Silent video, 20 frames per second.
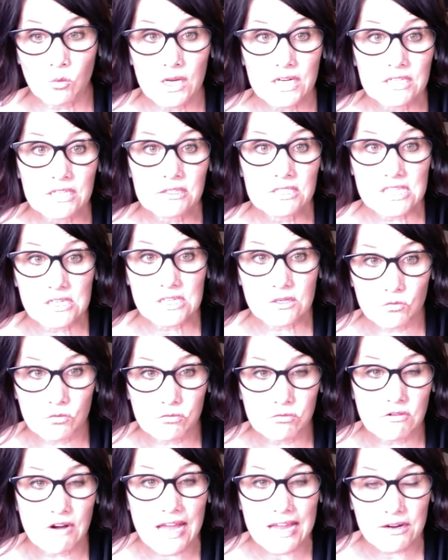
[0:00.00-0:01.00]
you want
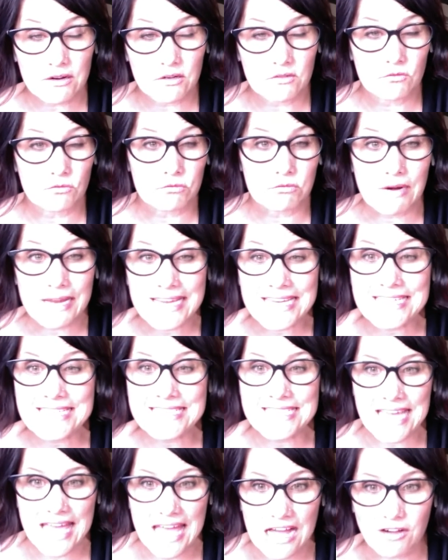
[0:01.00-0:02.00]
to
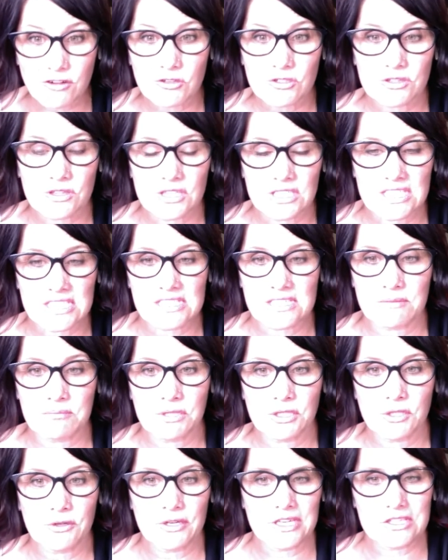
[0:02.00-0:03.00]
rate out these
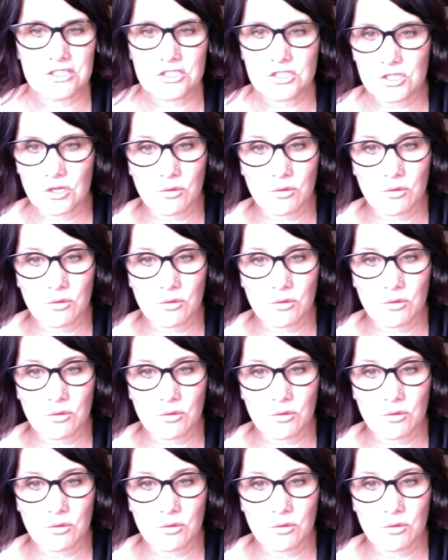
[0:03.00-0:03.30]
employees.